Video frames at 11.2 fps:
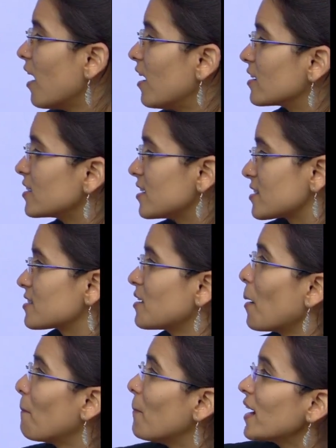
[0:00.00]
Yes,
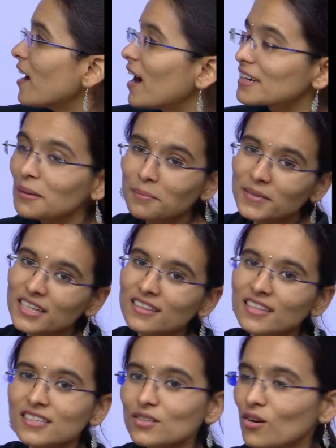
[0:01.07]
by attempting
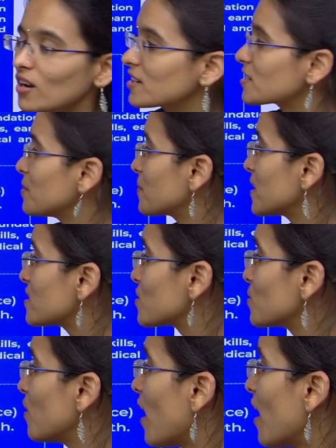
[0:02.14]
the scholarship test,
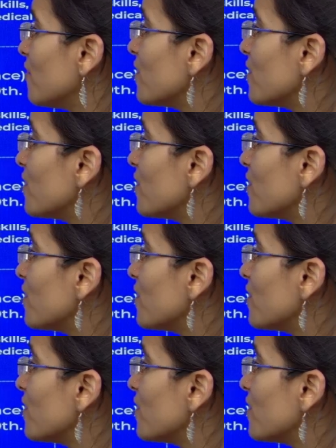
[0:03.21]
you have